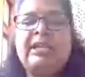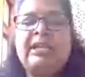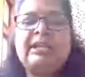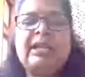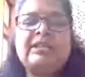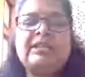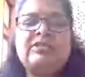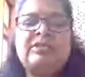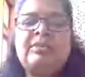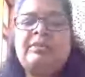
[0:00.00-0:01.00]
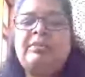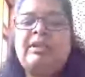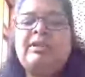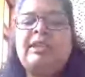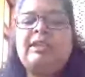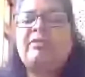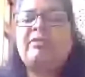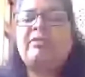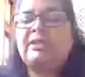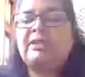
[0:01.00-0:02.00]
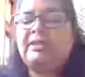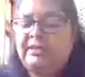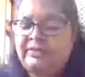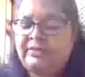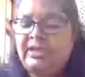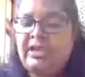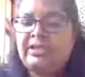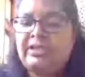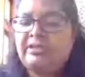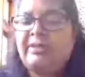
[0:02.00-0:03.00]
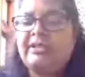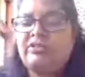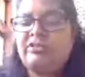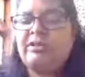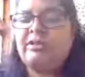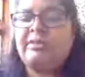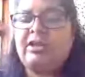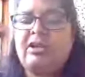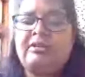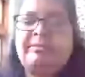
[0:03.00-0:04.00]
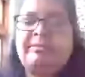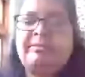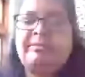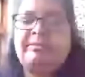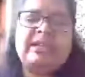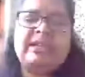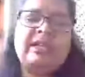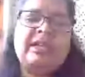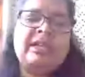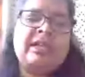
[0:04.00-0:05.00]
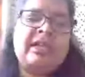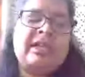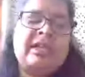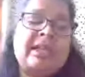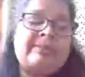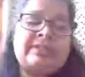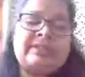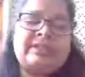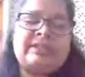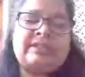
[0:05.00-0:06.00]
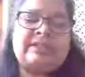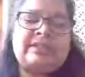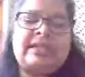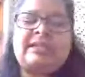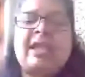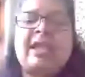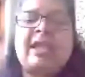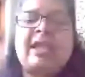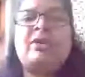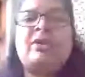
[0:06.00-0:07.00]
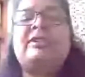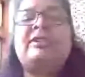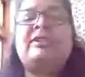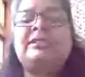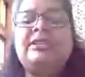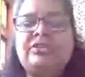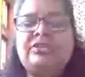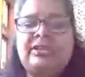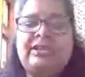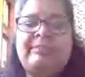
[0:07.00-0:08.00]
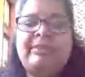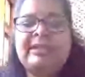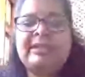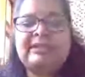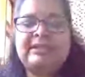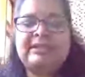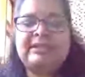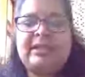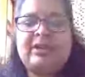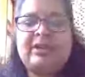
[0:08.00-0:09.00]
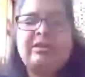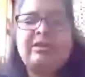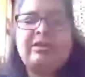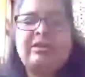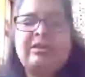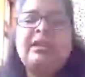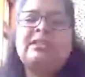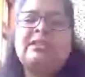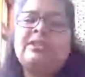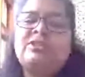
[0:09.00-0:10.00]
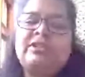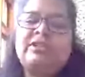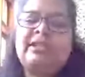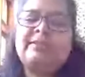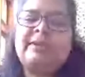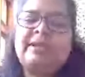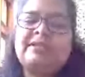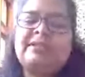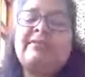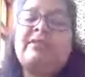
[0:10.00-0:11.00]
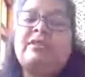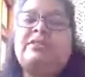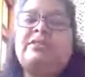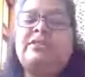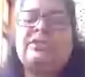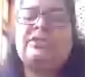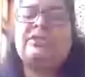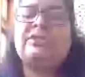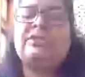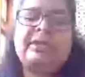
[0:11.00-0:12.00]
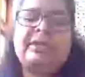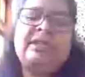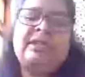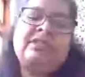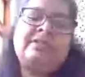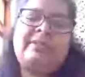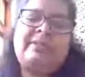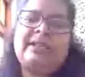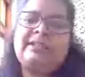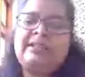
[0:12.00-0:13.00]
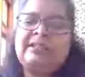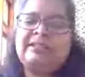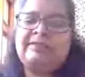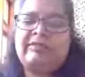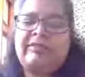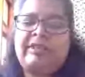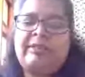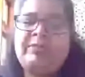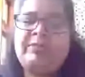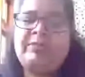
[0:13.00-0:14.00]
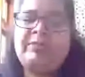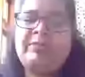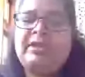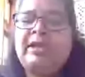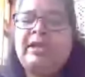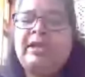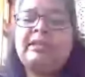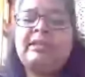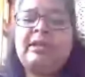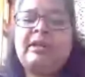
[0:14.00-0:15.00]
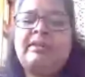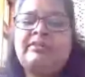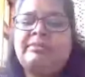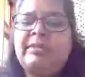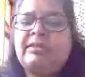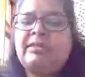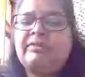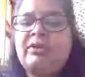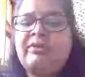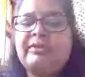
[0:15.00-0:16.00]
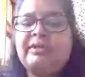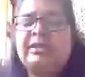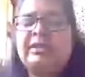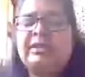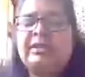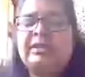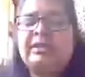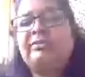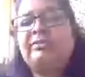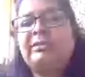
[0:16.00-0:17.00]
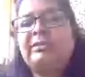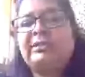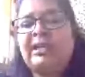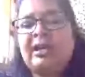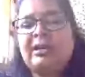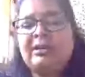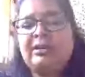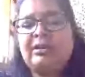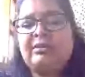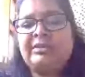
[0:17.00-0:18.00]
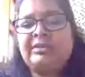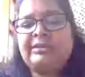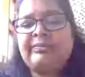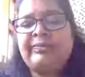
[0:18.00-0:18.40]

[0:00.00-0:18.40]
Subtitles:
In a country where we are looking for alternatives to mainstream economies, and businesses at a time when COVID has literally massacred economy, social enterprises have continued to operate to plug the needs of the very poor and in the aftermath of COVID and in rebuilding our economies.